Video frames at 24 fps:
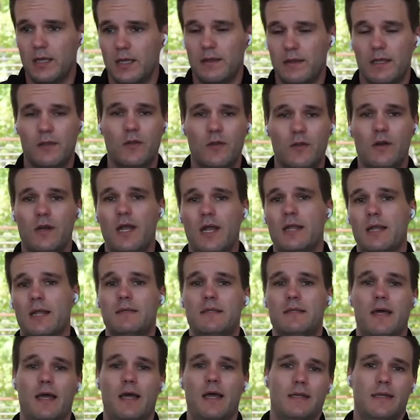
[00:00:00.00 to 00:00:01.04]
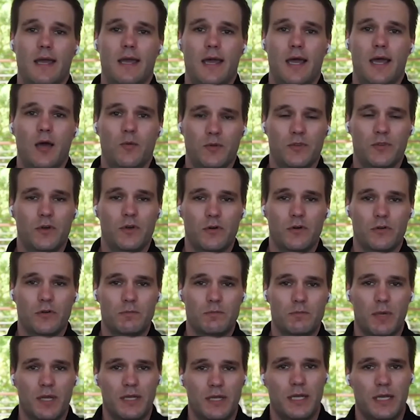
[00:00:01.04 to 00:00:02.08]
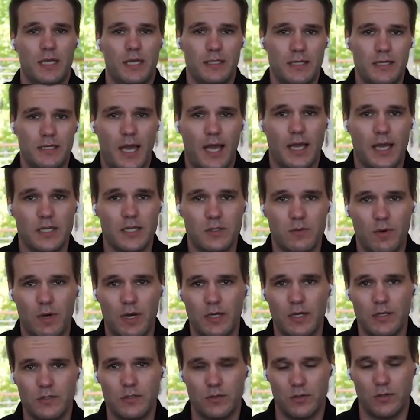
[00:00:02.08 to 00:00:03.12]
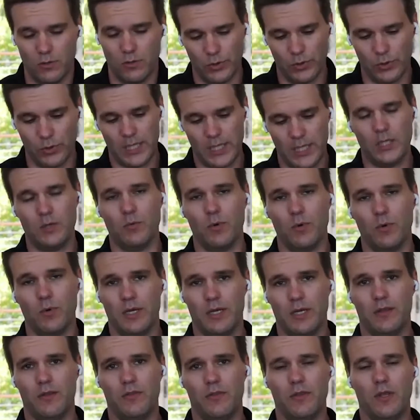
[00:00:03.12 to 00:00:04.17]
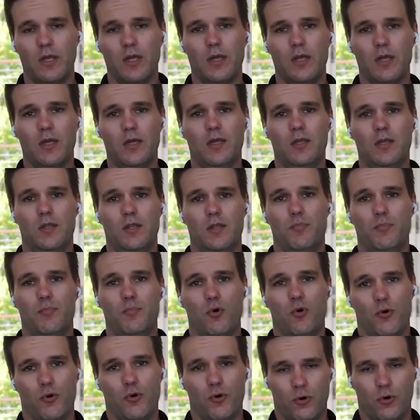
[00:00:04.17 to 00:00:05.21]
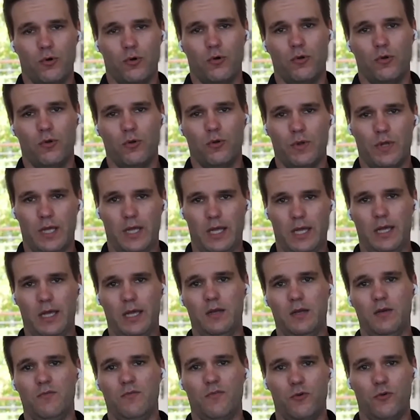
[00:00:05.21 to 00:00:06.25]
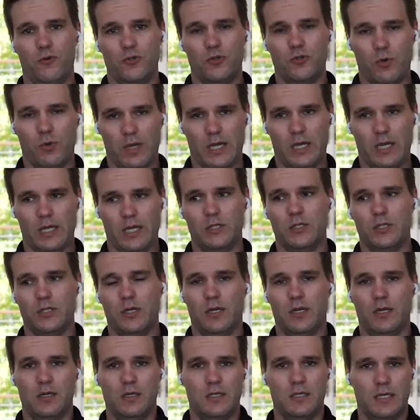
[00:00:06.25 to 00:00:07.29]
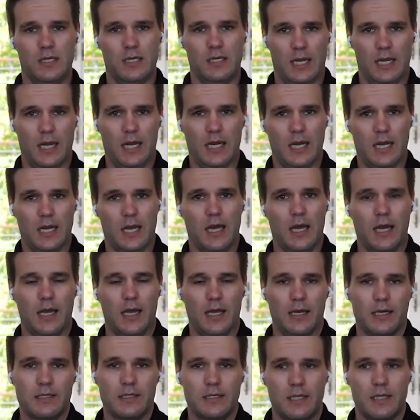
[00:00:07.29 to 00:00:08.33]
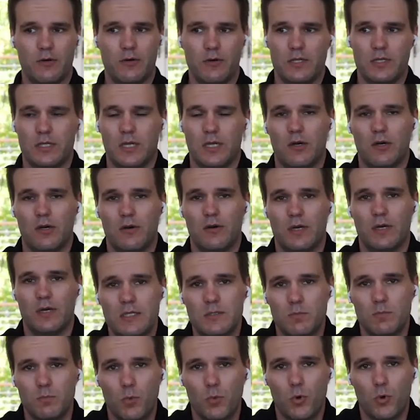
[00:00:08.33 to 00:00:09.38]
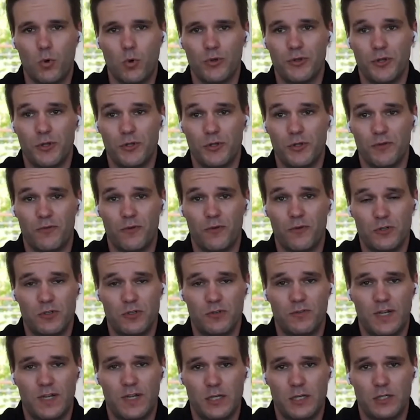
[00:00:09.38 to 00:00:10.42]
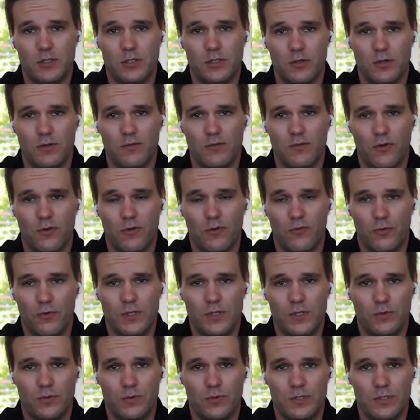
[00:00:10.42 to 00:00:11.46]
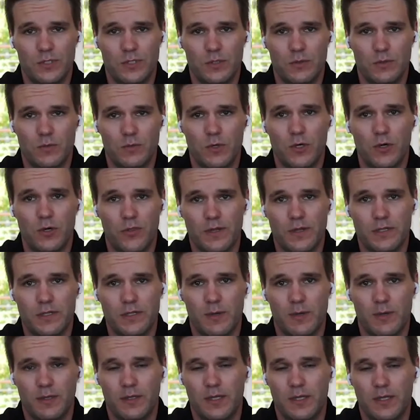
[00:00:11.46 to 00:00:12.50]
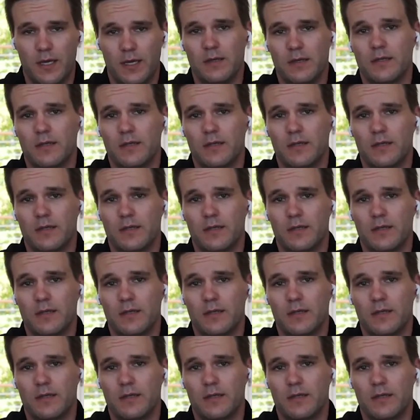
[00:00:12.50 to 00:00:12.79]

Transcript: that they're not tied down with those mundane tasks, right? So you lead yep. with the portal and virtual agent and AI, et cetera, et cetera. And it's more the diversification of, of resources. What are your thoughts about that?